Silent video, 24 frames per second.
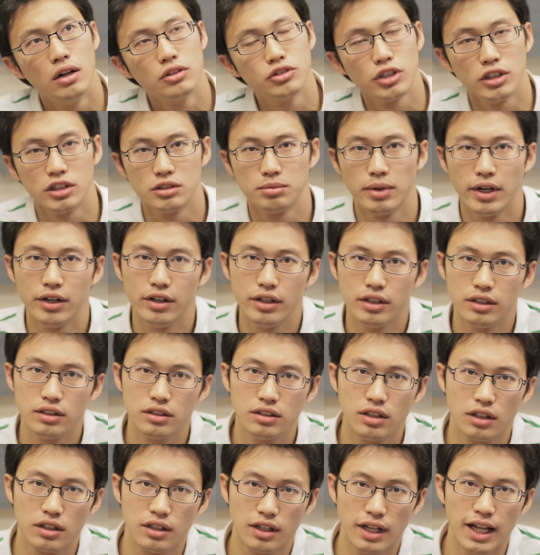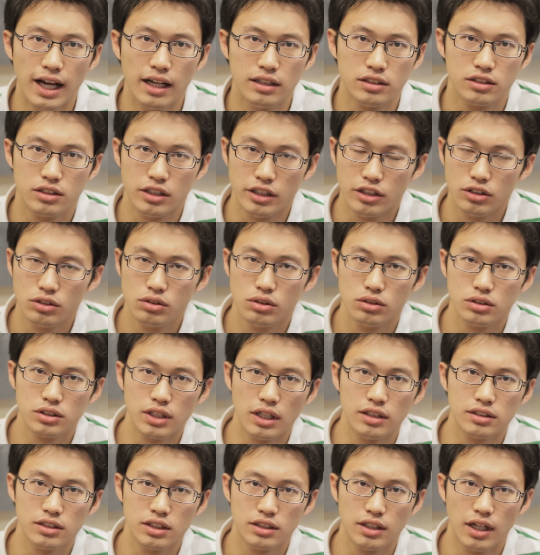transparent uh, glass into
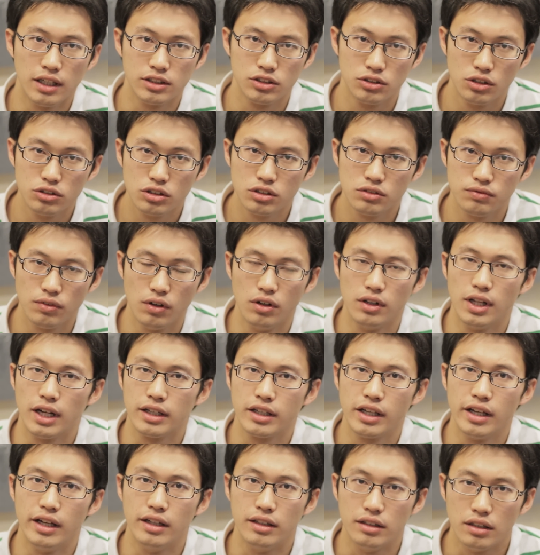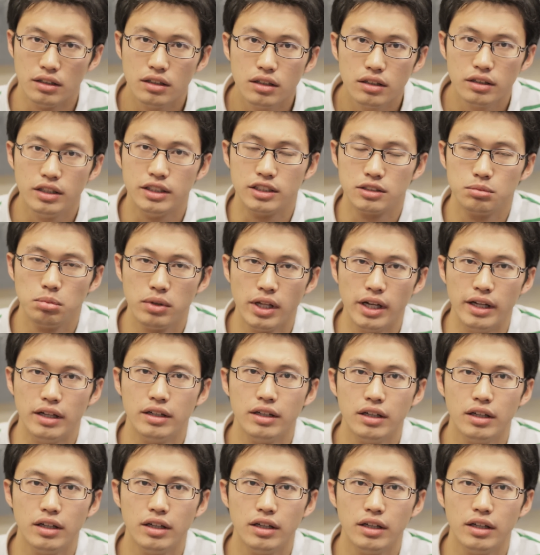something that's useful that can display.